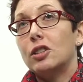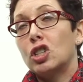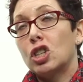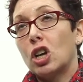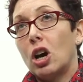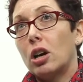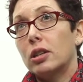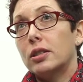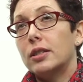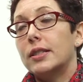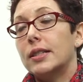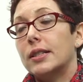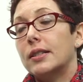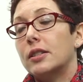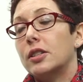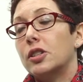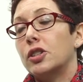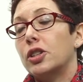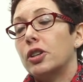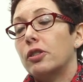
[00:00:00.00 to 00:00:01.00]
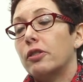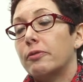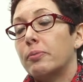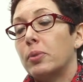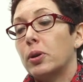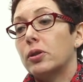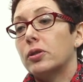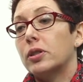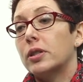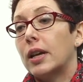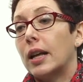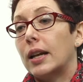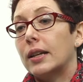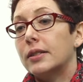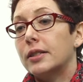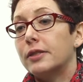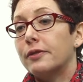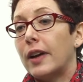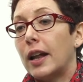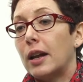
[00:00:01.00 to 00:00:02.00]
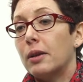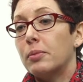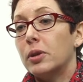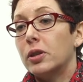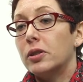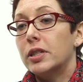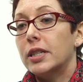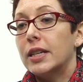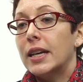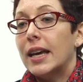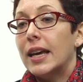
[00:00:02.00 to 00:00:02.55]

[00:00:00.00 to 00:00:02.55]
Chartered Institute of Personnel and Development,